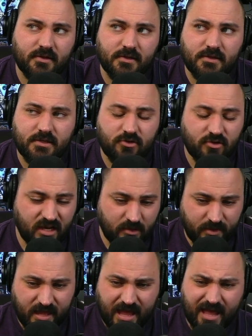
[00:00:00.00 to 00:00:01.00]
You need to
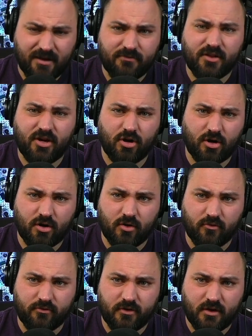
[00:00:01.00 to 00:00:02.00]
be ahead of the
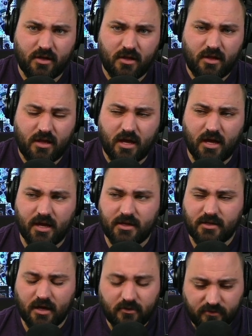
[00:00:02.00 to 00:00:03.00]
curve uh,
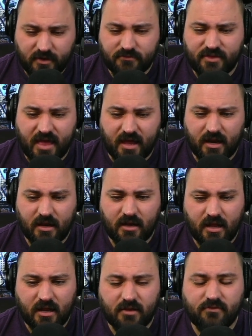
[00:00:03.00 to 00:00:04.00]
of of that.
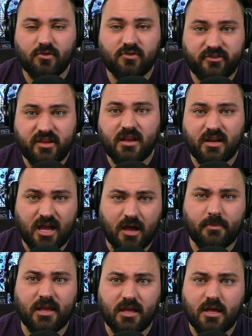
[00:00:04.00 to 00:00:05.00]
And and if you see it
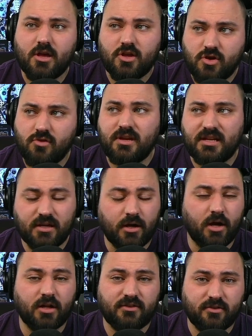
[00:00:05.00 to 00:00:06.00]
coming, you need to
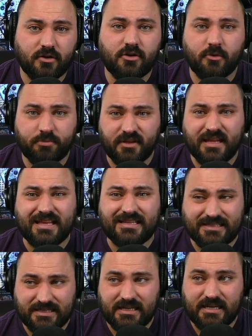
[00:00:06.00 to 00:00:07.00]
alter your
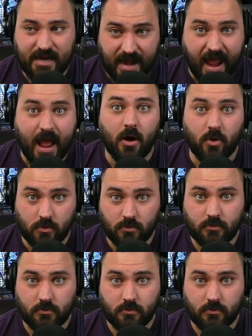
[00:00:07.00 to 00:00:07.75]
plans now.